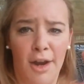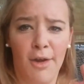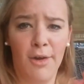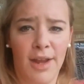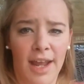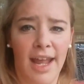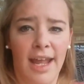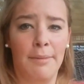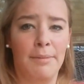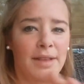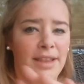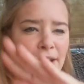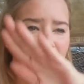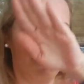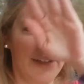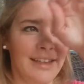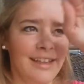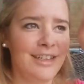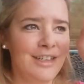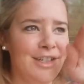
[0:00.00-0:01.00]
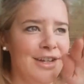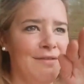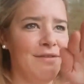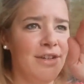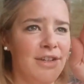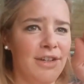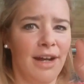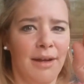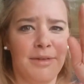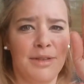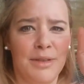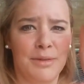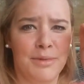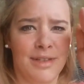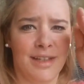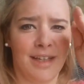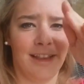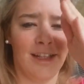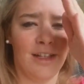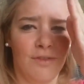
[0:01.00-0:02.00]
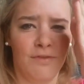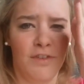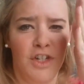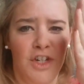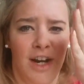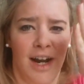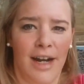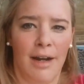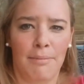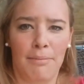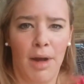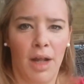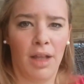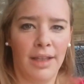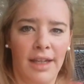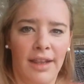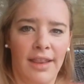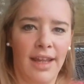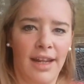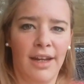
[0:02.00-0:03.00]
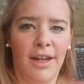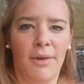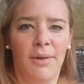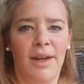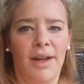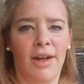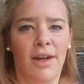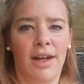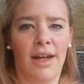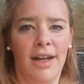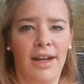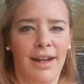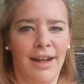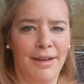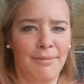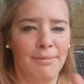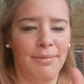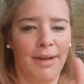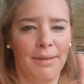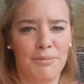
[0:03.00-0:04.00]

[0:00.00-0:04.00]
Okay, but they only like shaved the top, so there was like this vagina mullet thing going on.